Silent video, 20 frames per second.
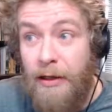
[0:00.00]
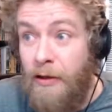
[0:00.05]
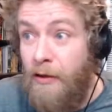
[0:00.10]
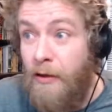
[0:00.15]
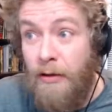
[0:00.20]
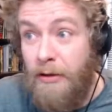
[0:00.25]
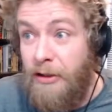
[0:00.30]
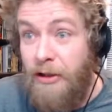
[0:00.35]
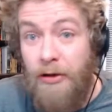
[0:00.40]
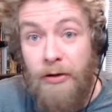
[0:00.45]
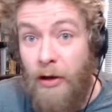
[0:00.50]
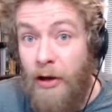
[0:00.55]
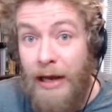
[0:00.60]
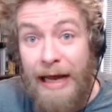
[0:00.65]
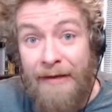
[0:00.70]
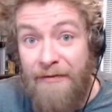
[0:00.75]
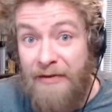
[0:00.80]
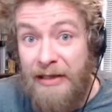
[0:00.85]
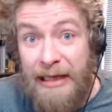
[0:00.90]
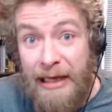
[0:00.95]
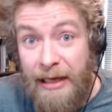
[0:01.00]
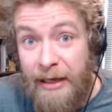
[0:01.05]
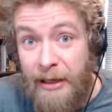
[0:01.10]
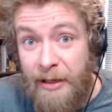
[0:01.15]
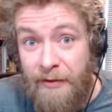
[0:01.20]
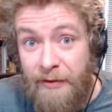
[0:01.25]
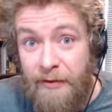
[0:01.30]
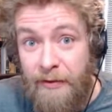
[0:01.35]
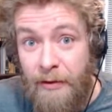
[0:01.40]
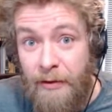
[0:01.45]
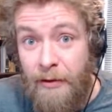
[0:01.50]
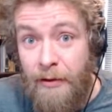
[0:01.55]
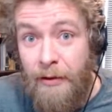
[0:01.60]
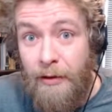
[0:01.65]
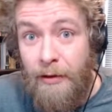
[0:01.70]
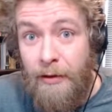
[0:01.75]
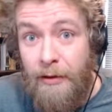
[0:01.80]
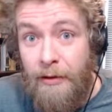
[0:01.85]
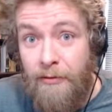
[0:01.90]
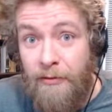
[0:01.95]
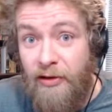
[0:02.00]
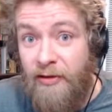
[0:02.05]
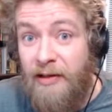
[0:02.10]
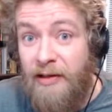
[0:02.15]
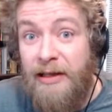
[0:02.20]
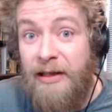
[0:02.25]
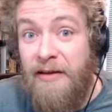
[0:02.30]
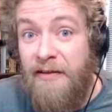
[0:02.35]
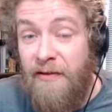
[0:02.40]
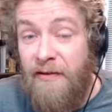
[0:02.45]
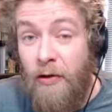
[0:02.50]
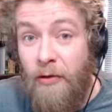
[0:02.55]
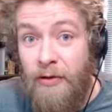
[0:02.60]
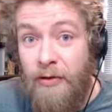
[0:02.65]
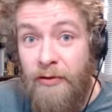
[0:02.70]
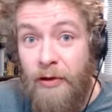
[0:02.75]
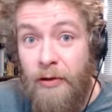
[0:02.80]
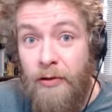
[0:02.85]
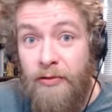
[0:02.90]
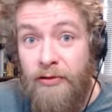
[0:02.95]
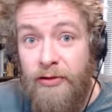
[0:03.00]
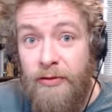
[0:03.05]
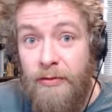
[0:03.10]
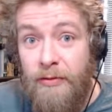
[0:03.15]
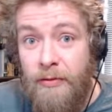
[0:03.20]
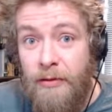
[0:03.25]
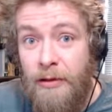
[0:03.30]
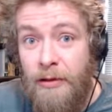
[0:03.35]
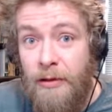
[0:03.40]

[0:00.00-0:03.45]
You don't have to guess. Just in case no one told you.